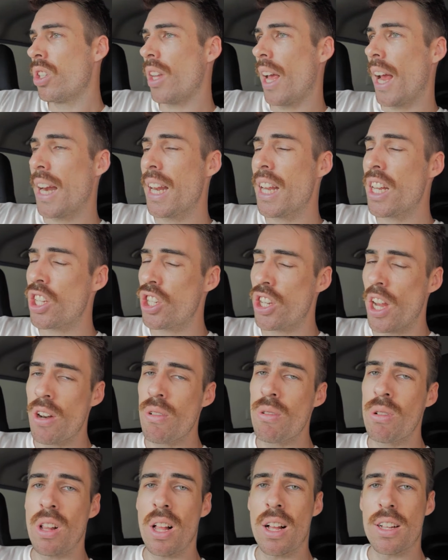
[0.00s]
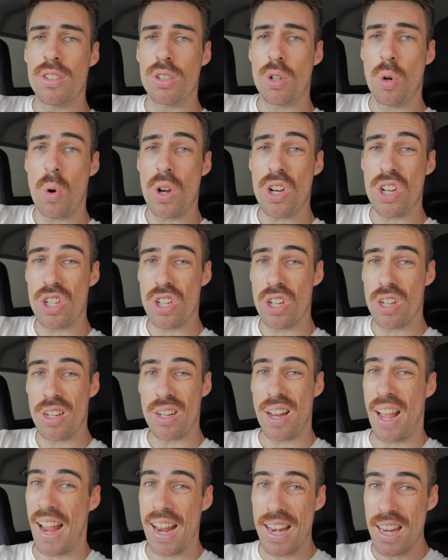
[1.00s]
any generalized
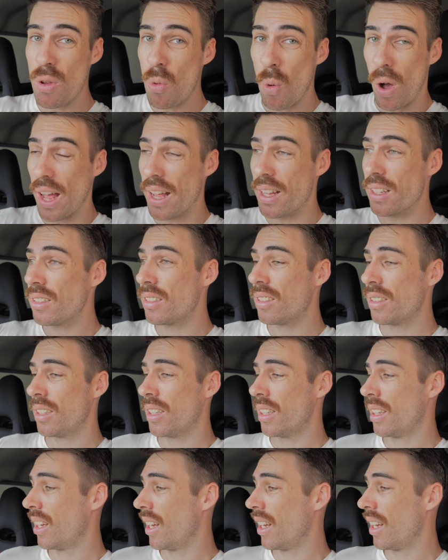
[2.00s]
question anyways,